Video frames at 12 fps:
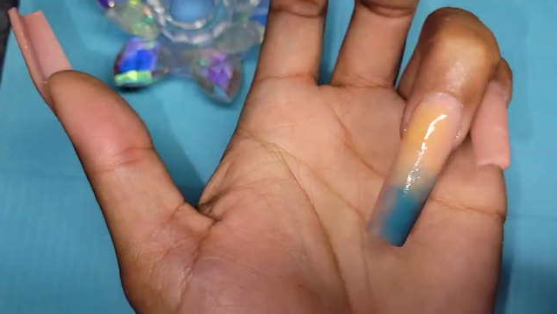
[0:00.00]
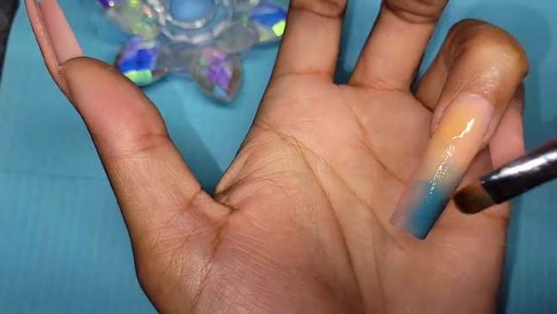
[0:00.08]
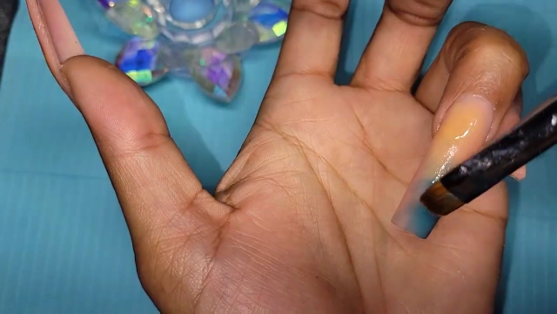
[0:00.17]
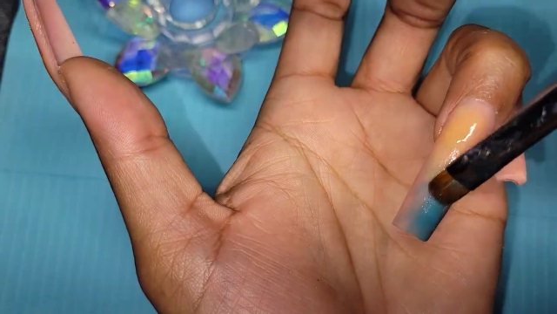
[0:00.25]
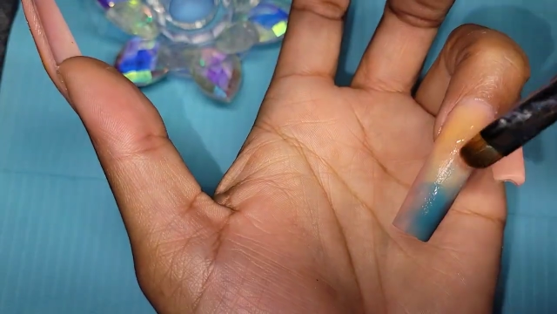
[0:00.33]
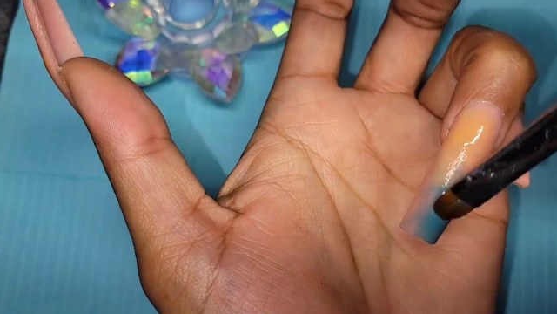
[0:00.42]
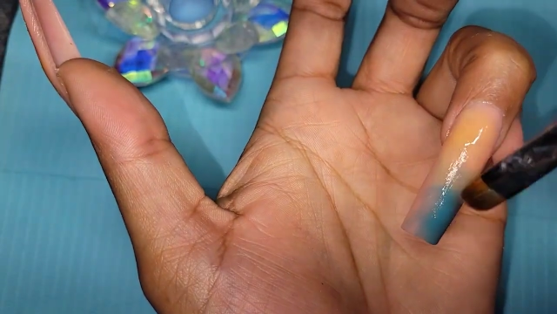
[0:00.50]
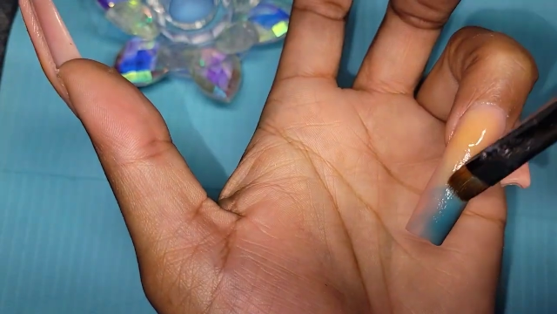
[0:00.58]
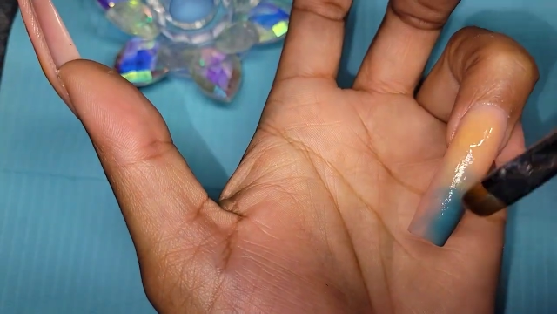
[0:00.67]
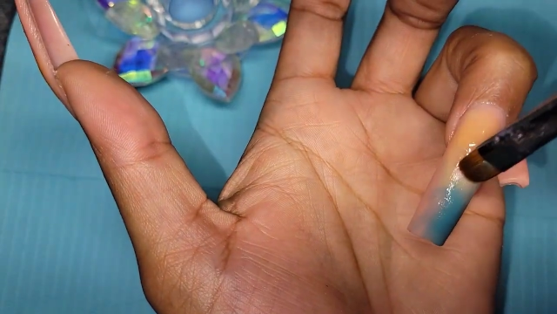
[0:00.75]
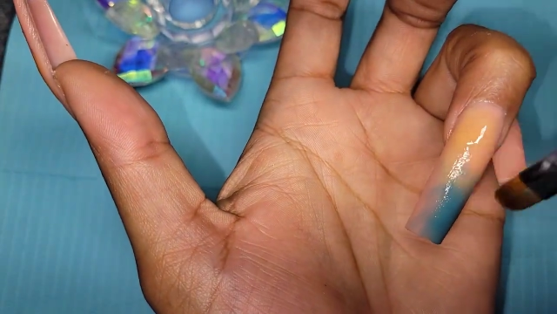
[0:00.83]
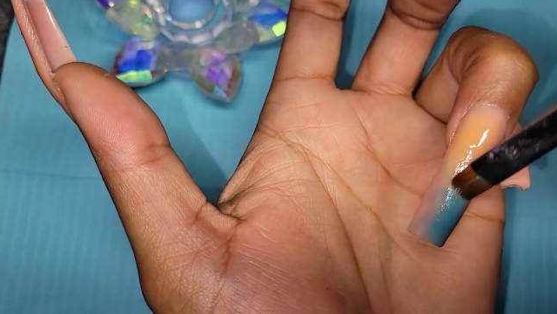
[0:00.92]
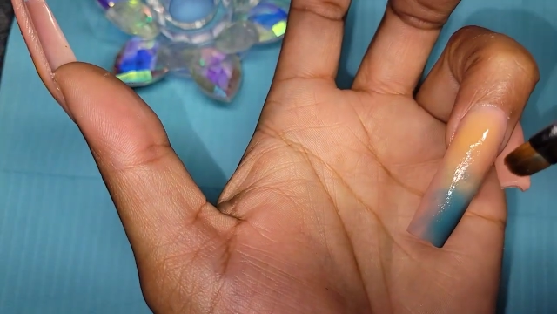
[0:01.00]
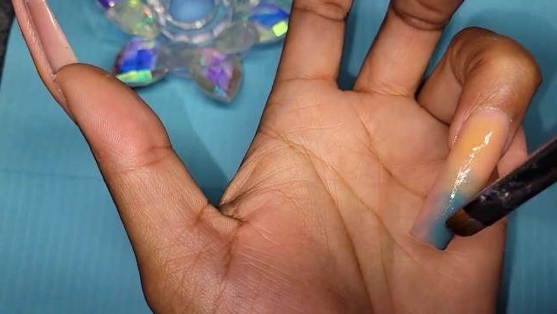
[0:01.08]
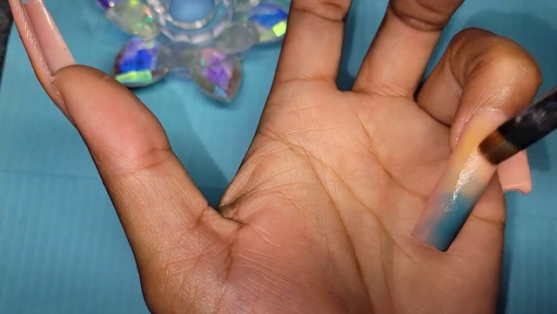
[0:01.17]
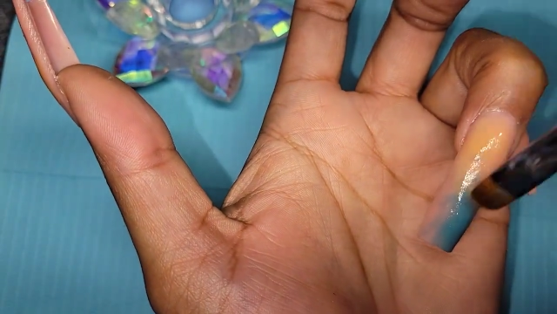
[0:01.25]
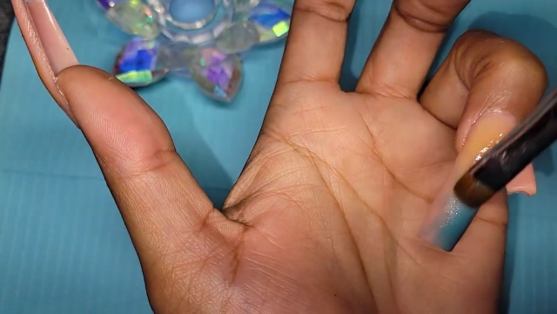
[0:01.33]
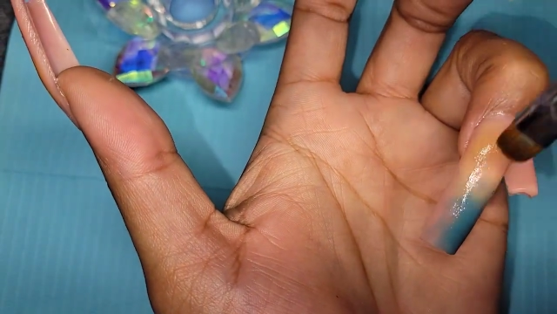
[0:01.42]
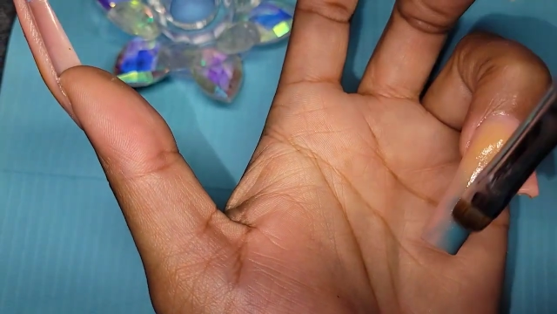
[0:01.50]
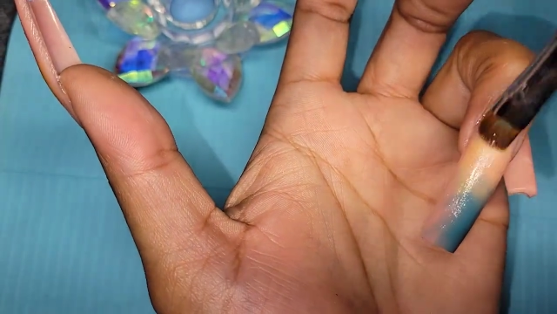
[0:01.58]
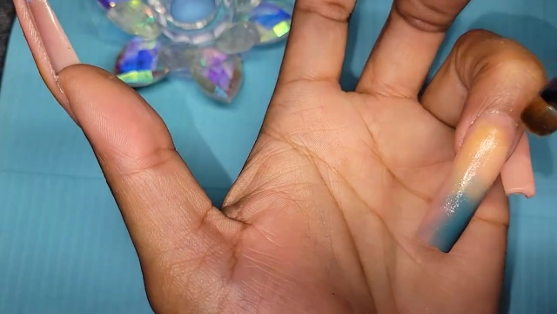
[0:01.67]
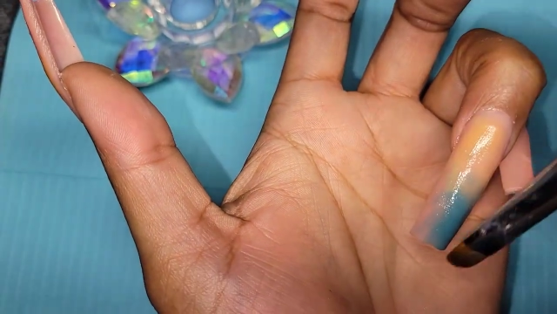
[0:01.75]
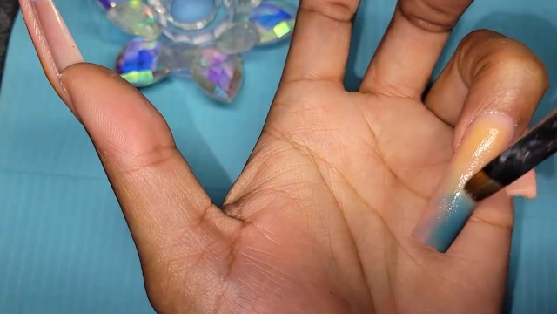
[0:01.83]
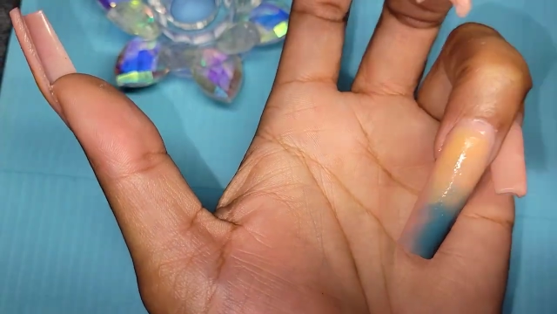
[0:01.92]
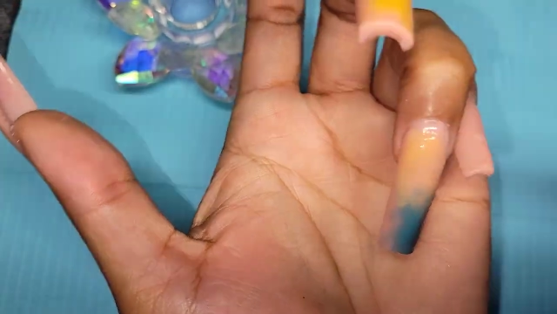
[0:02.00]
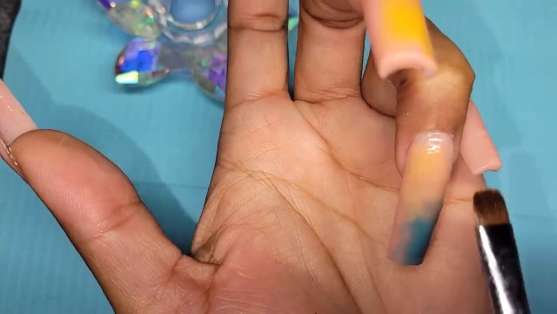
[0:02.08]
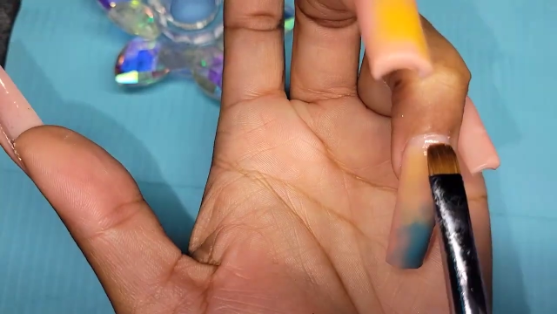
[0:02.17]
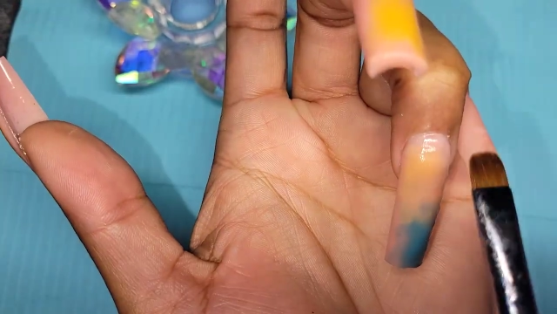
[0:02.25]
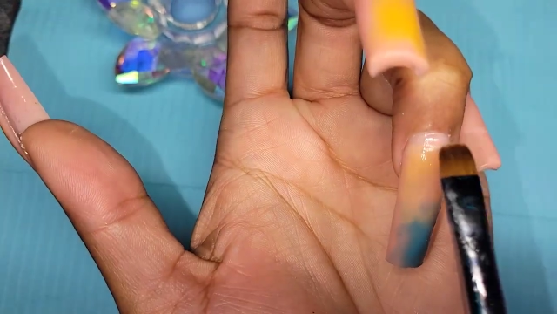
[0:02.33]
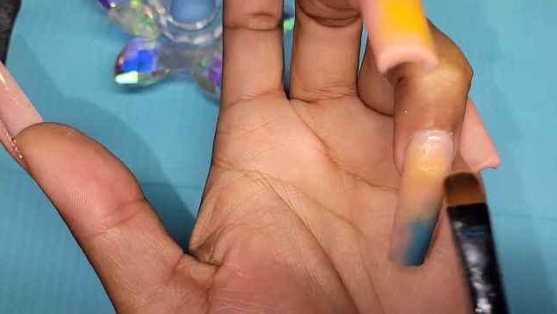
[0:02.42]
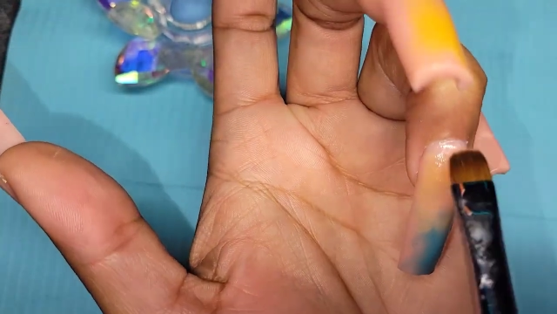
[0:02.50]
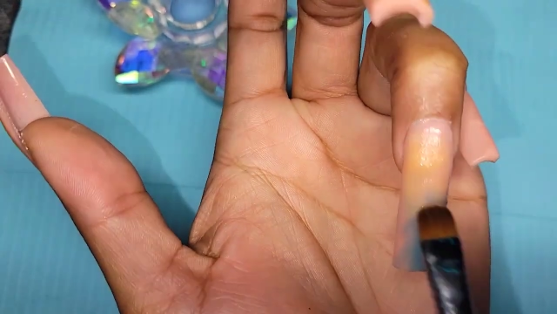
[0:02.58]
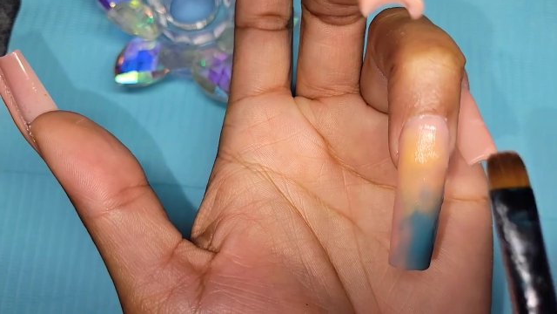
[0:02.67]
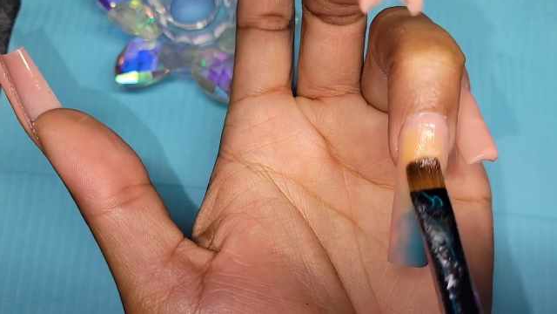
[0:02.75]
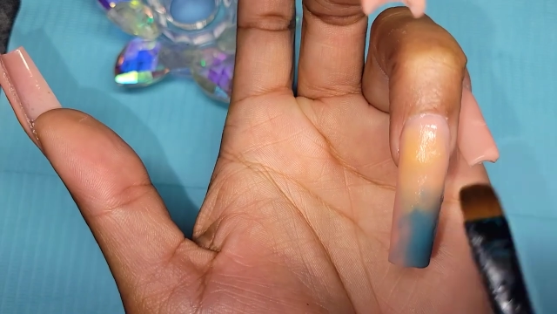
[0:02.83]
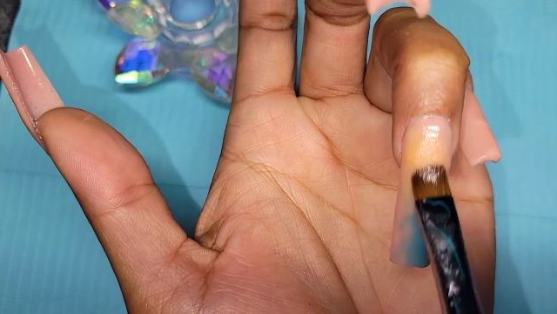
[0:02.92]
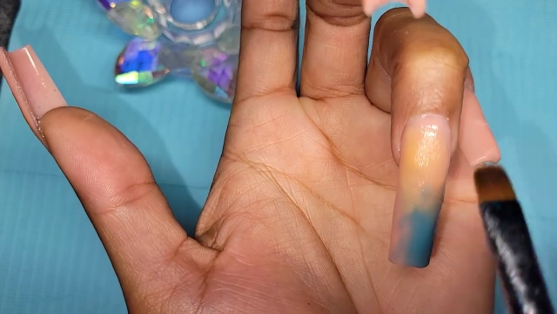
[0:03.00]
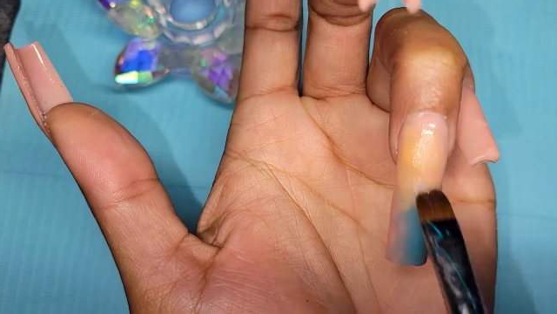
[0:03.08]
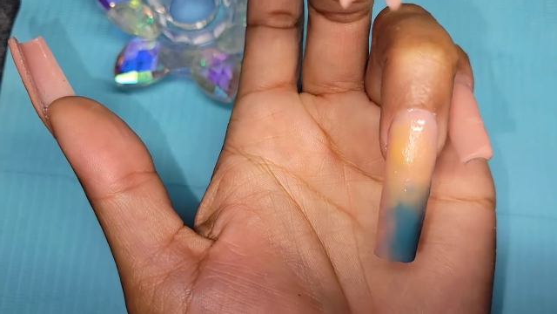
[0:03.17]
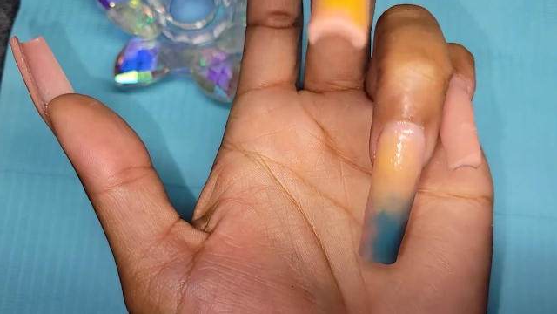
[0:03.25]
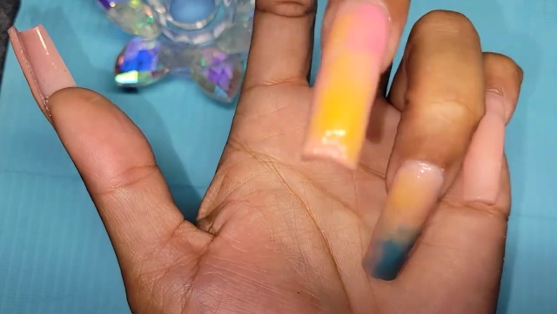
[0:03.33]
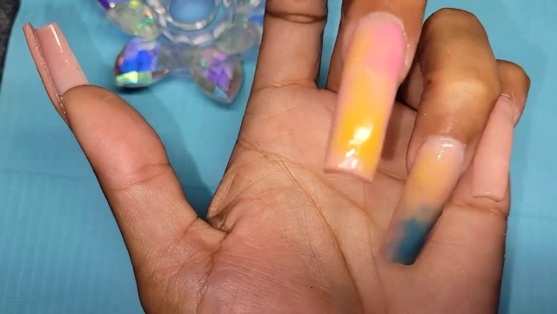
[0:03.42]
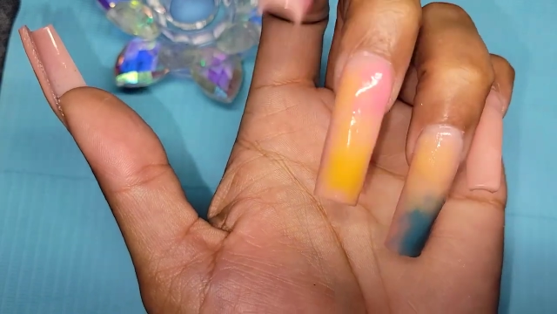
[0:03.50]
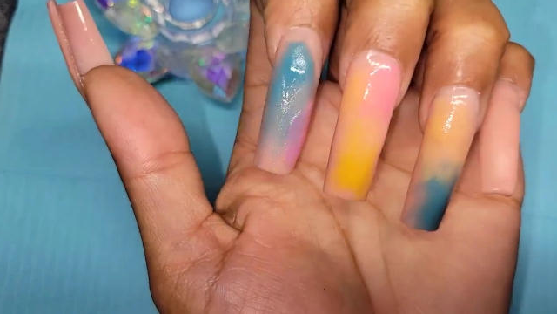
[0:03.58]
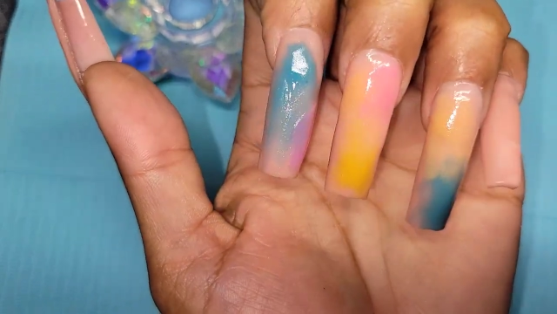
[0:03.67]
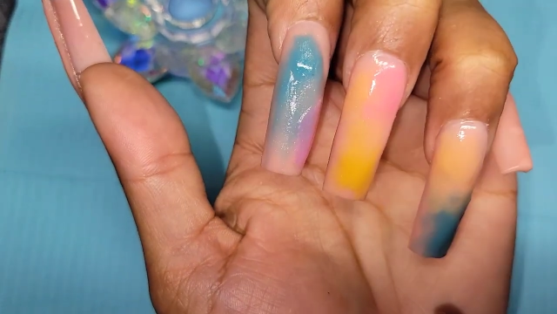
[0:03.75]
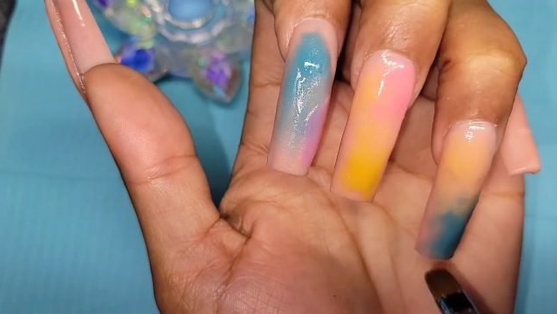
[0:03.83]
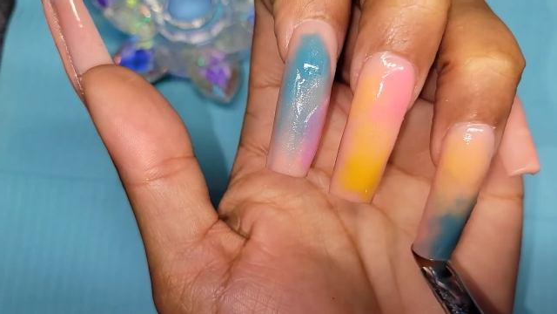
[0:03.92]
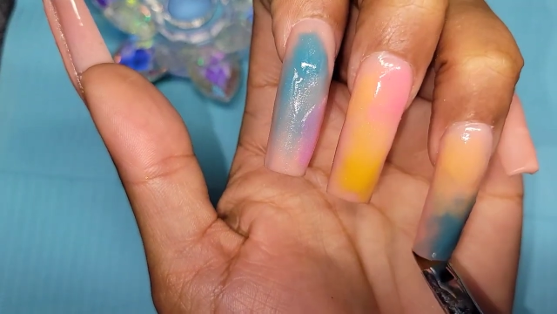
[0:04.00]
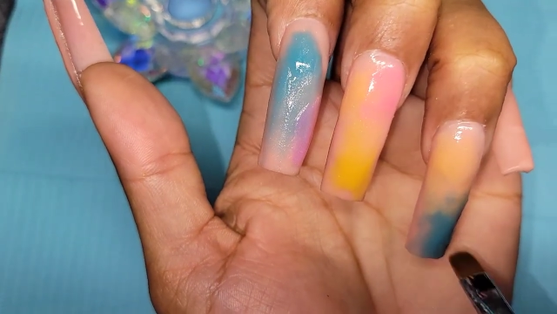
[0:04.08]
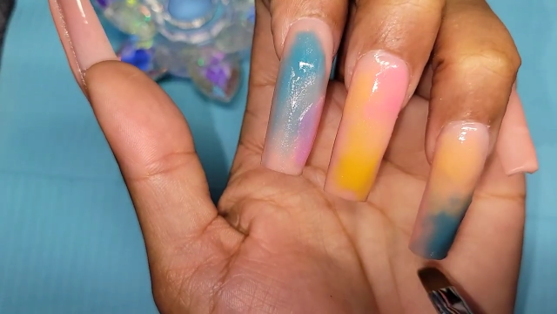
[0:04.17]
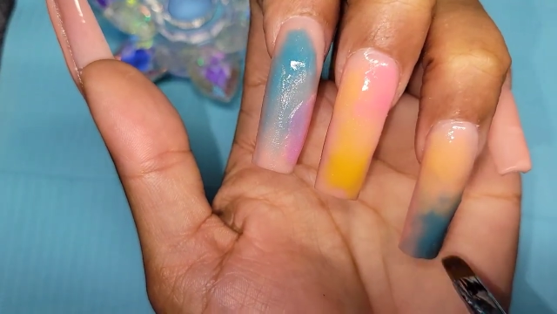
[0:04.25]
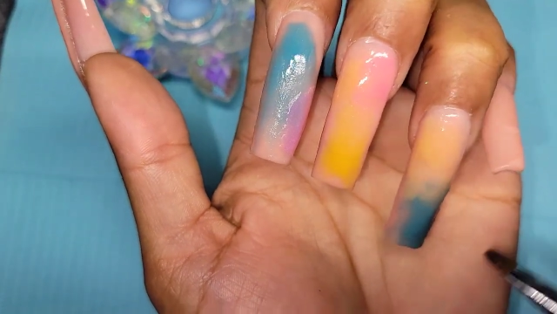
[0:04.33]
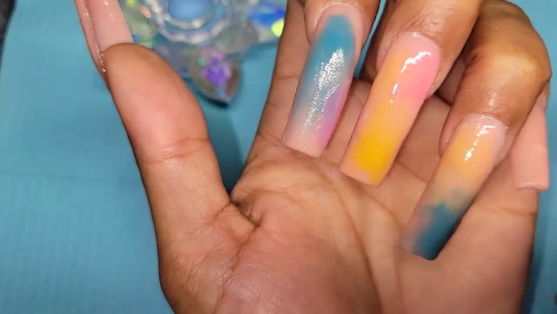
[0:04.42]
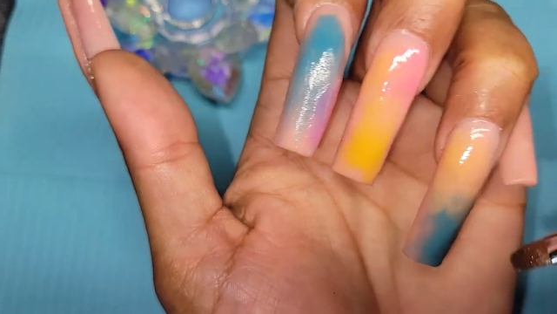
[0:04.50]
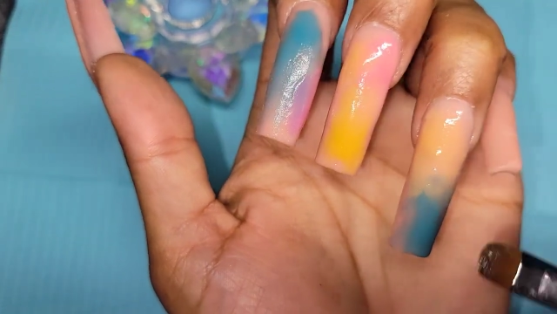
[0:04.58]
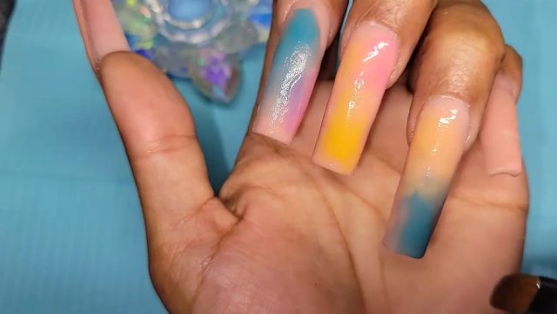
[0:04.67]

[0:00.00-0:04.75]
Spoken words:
Nobody's mouth can be seen.